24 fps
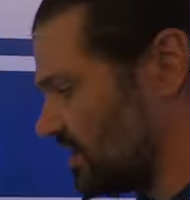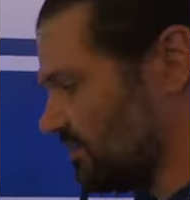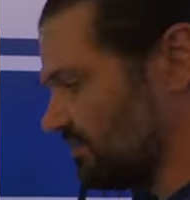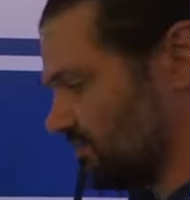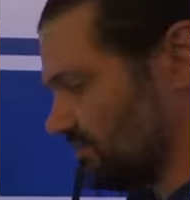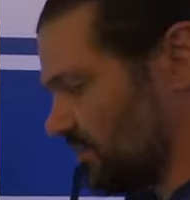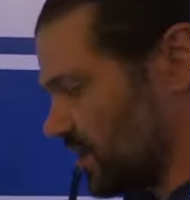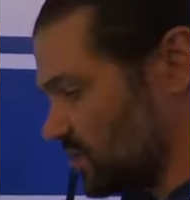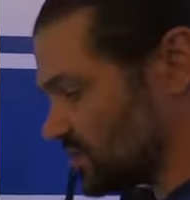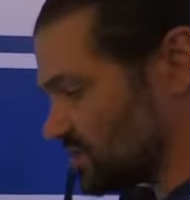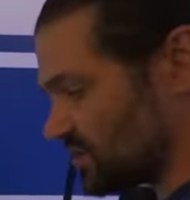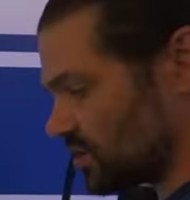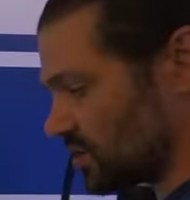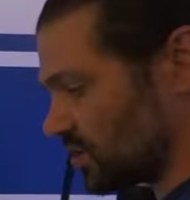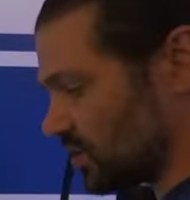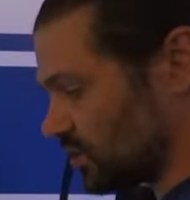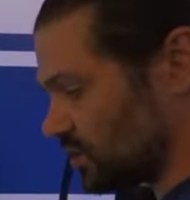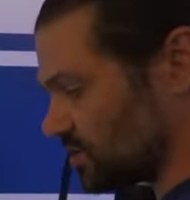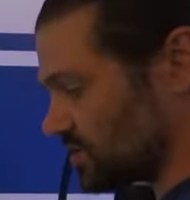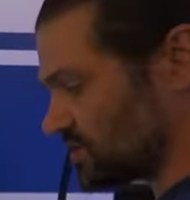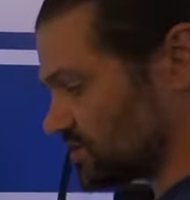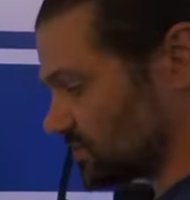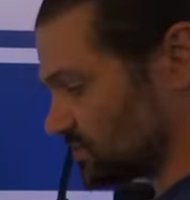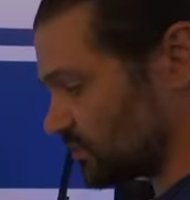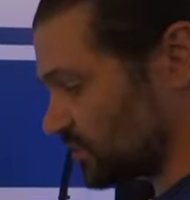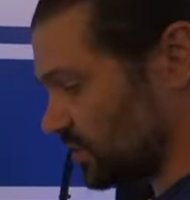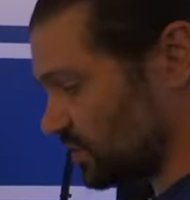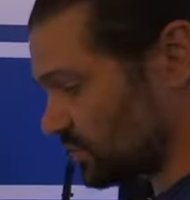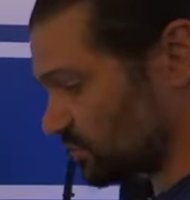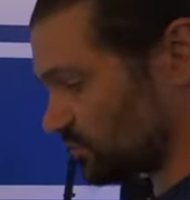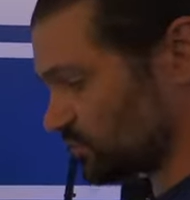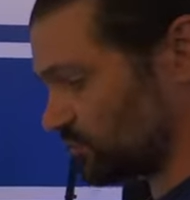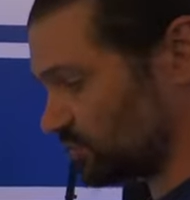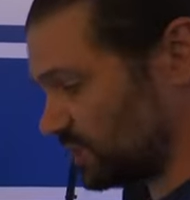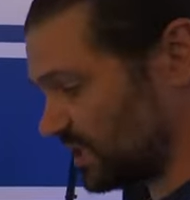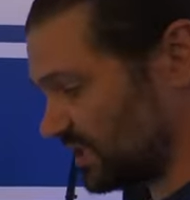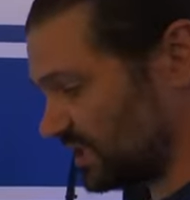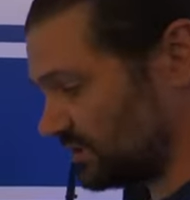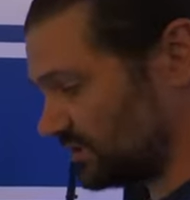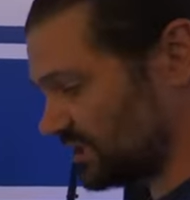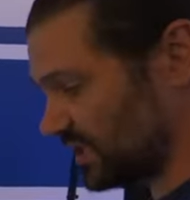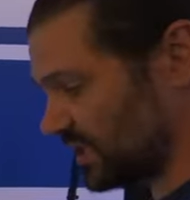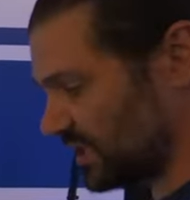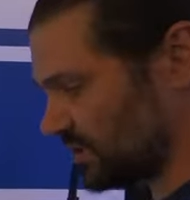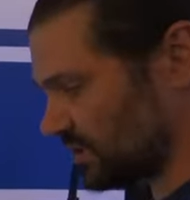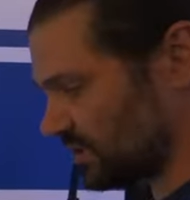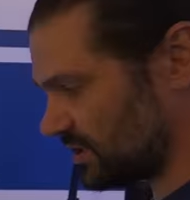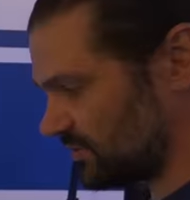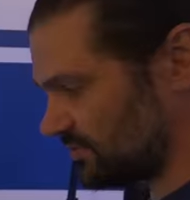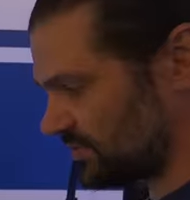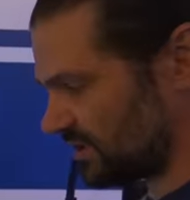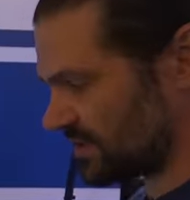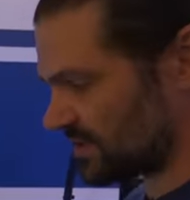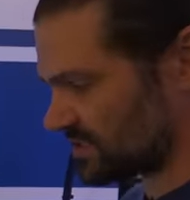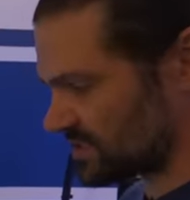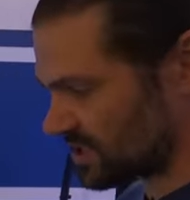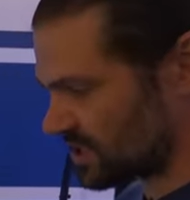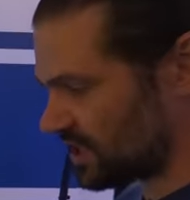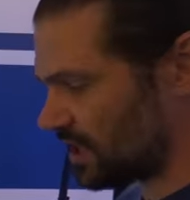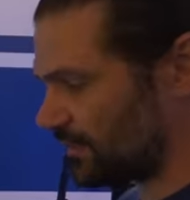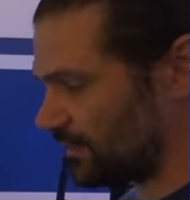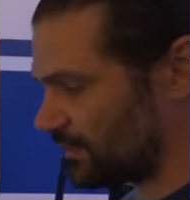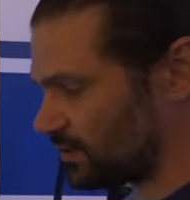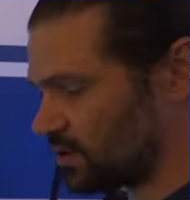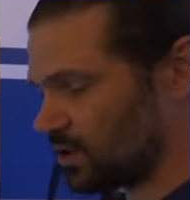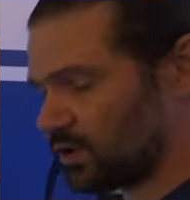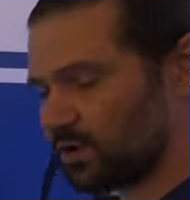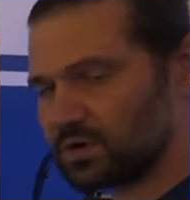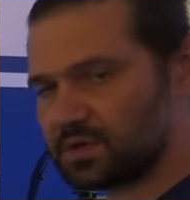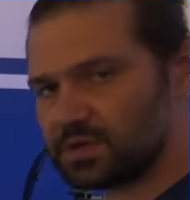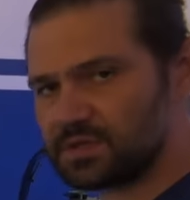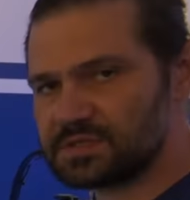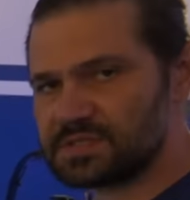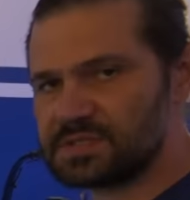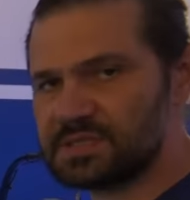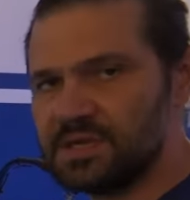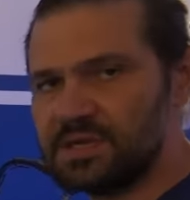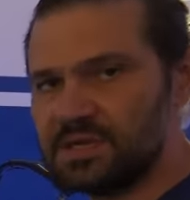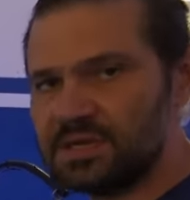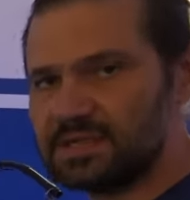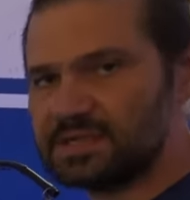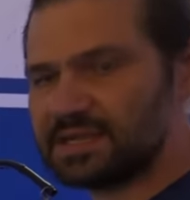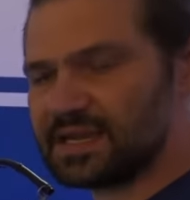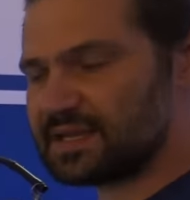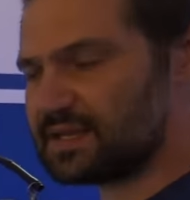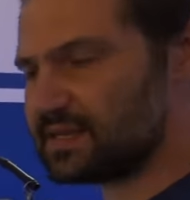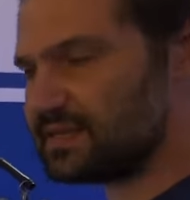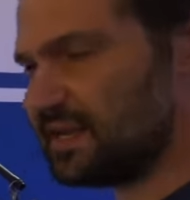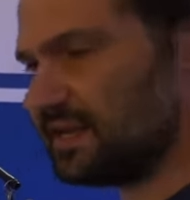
Most of the corals will look really, really good, but there's a couple corals that could